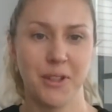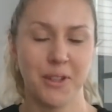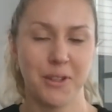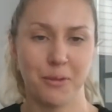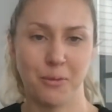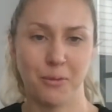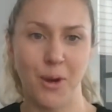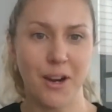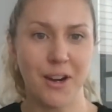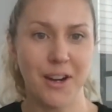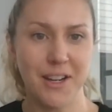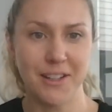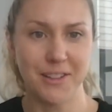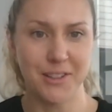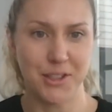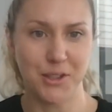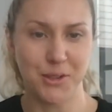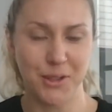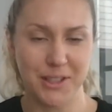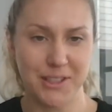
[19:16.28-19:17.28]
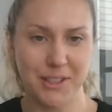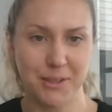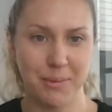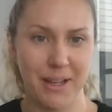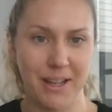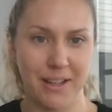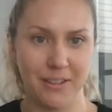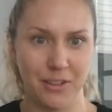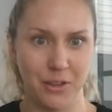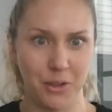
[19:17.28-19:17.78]
worried and stressed
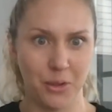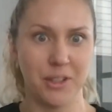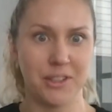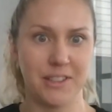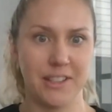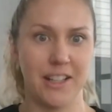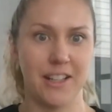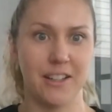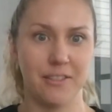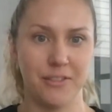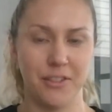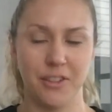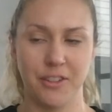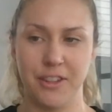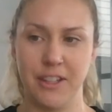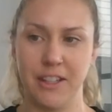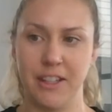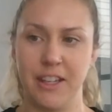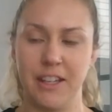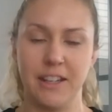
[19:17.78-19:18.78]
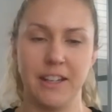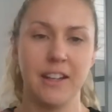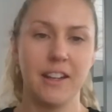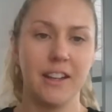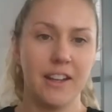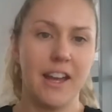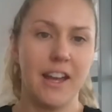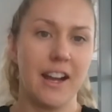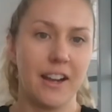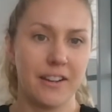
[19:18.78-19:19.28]
about yourself. You're thinking,
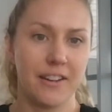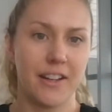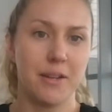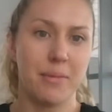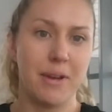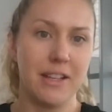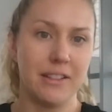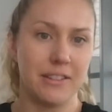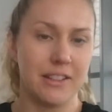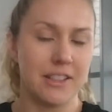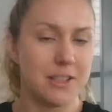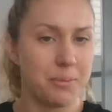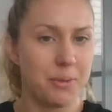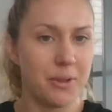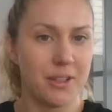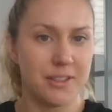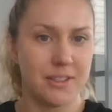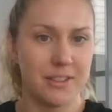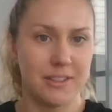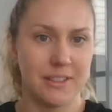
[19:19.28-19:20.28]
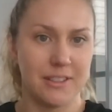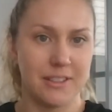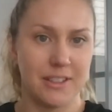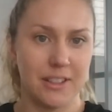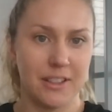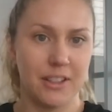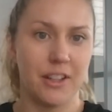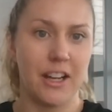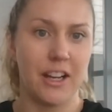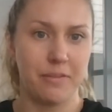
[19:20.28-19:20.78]
how can I make this person's
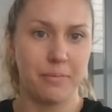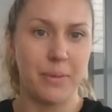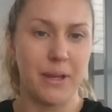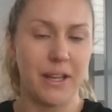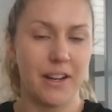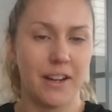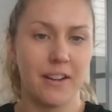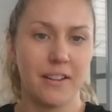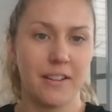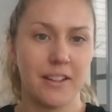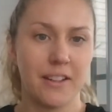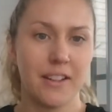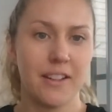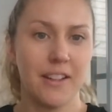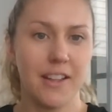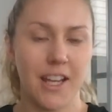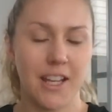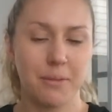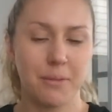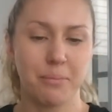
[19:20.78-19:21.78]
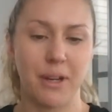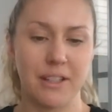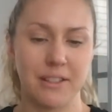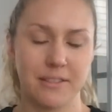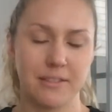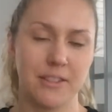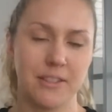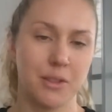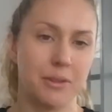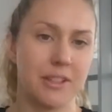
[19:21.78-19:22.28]
life better? Mm. And by
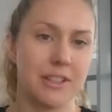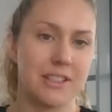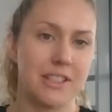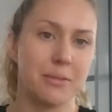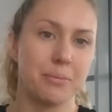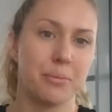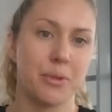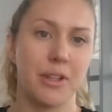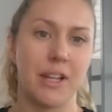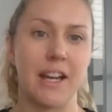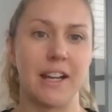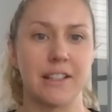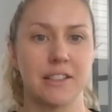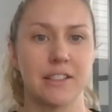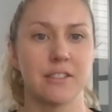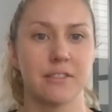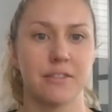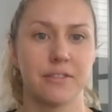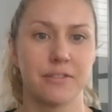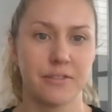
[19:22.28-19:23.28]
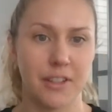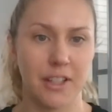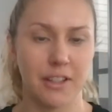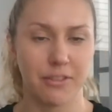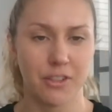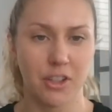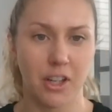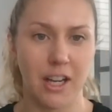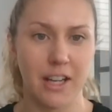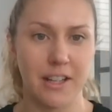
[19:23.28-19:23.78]
doing a simple act of
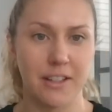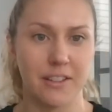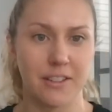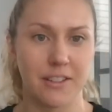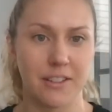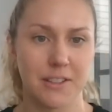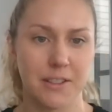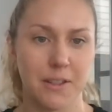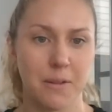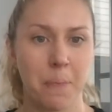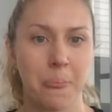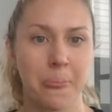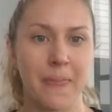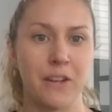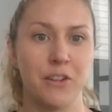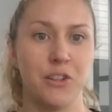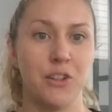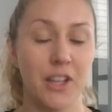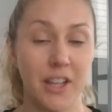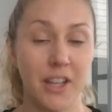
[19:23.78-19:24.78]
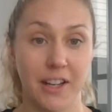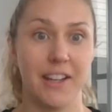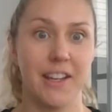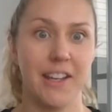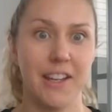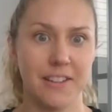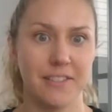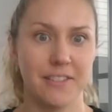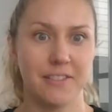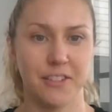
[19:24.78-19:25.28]
kindness, you get a
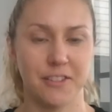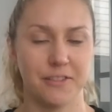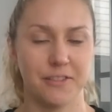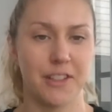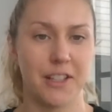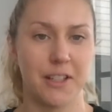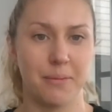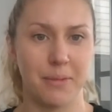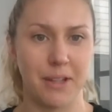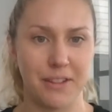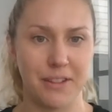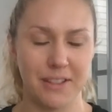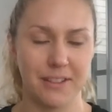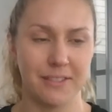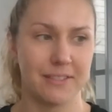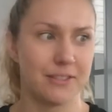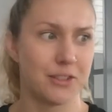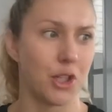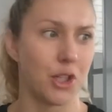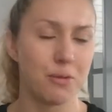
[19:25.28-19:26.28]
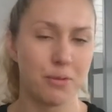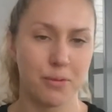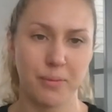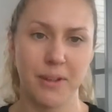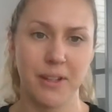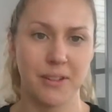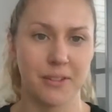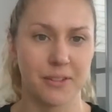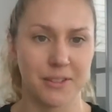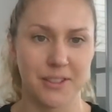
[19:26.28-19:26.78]
hit of, I think,
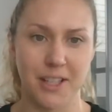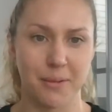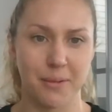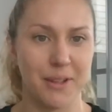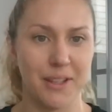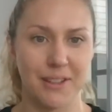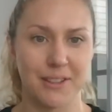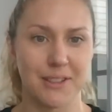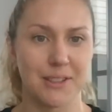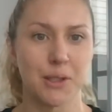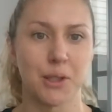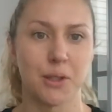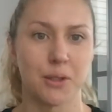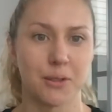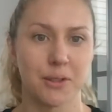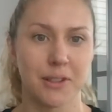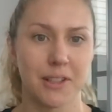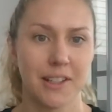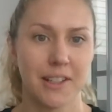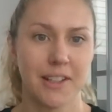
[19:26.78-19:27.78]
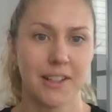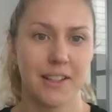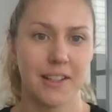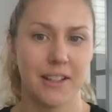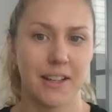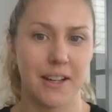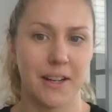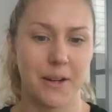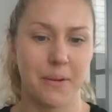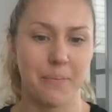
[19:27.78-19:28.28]
dopamine or something it's called.
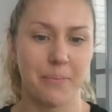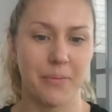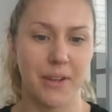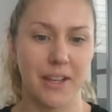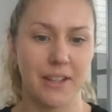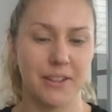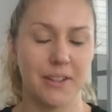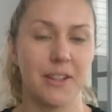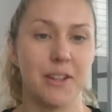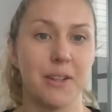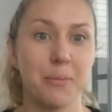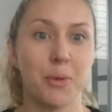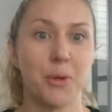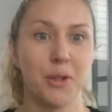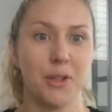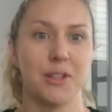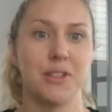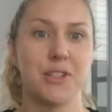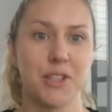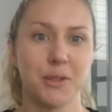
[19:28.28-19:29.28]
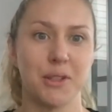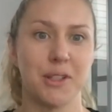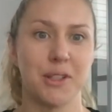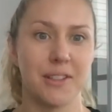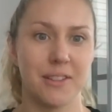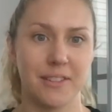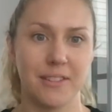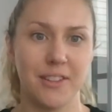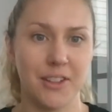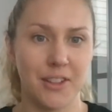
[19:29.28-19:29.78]
And then the more you do
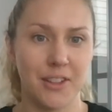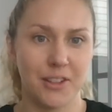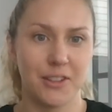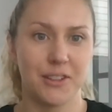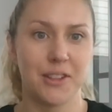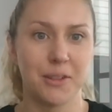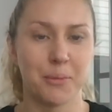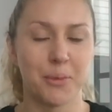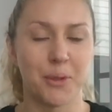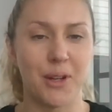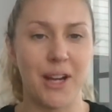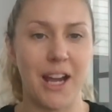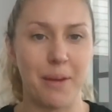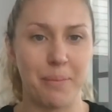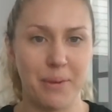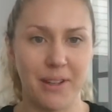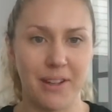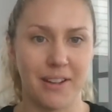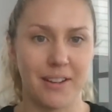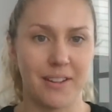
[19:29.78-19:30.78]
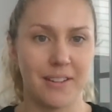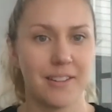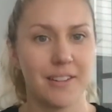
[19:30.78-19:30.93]
it, you know, the more happier